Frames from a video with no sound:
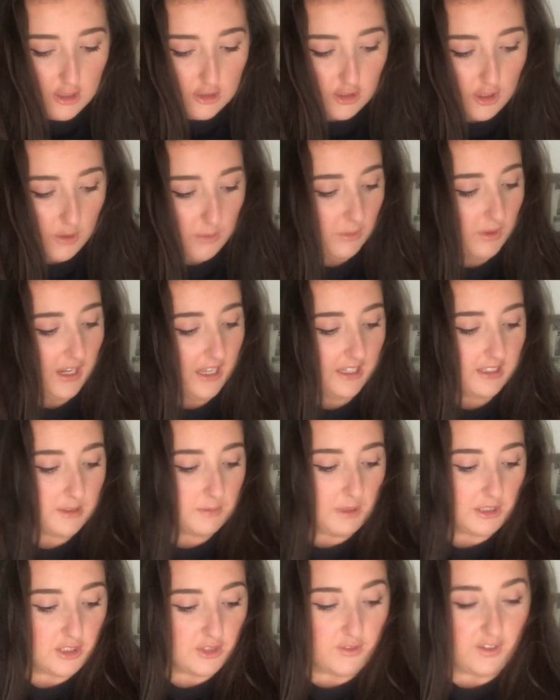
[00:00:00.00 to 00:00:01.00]
So great,
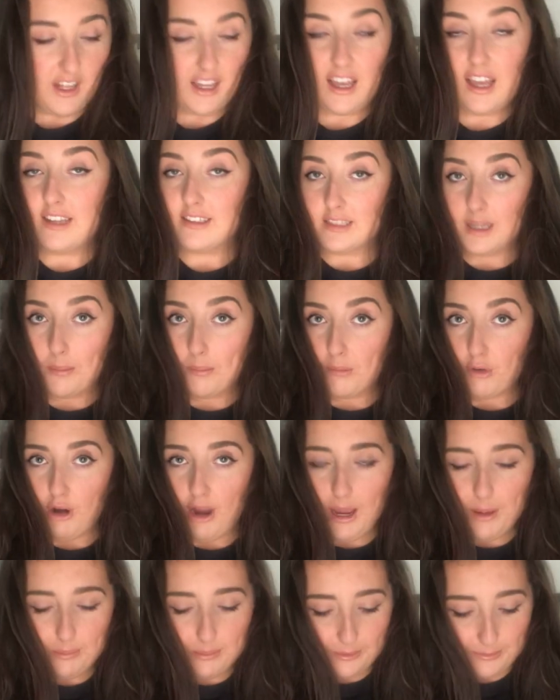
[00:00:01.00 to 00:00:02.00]
especially for like exam
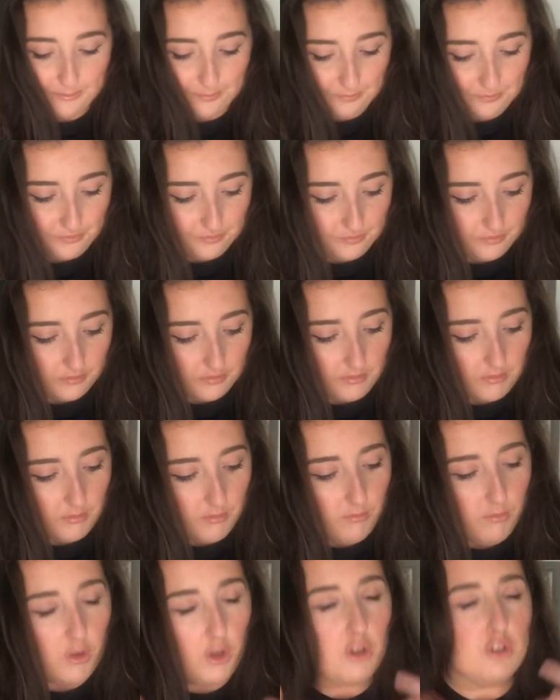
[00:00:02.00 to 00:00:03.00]
prep
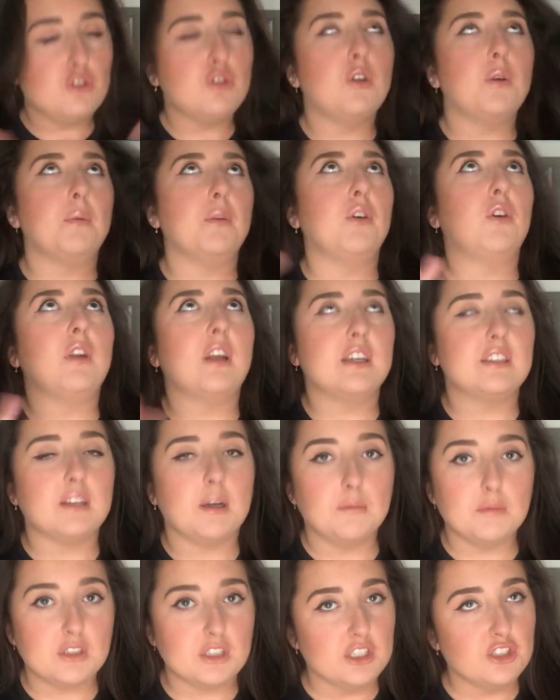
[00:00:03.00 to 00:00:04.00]
because normally all
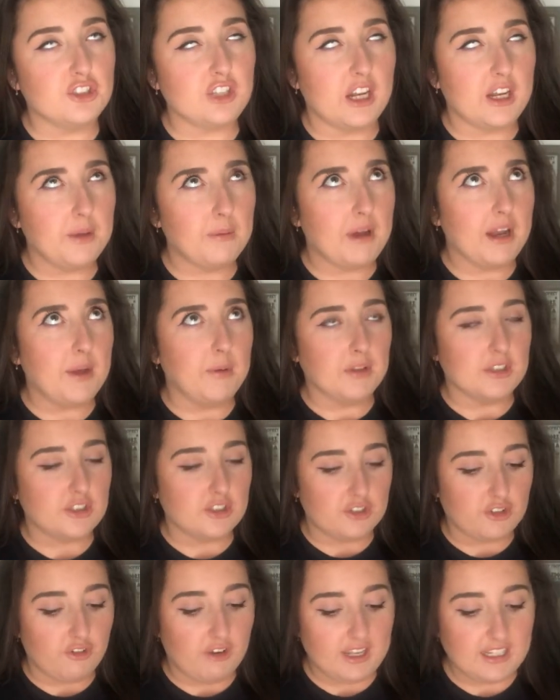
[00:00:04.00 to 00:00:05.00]
exams are in January, which
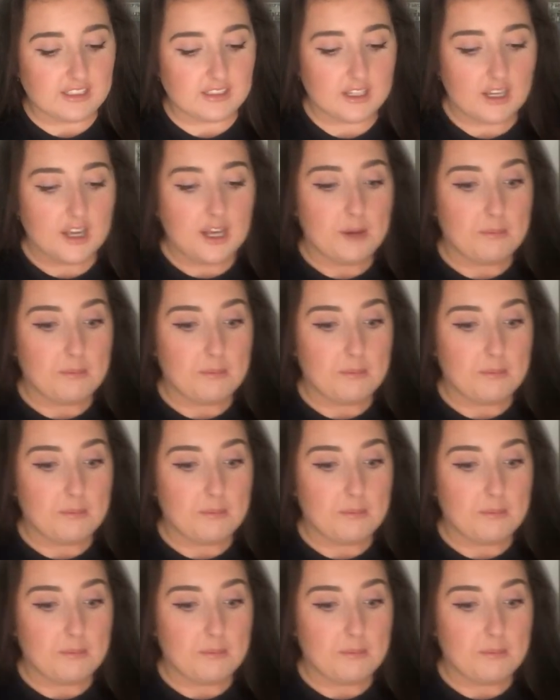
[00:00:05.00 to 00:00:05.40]
is great.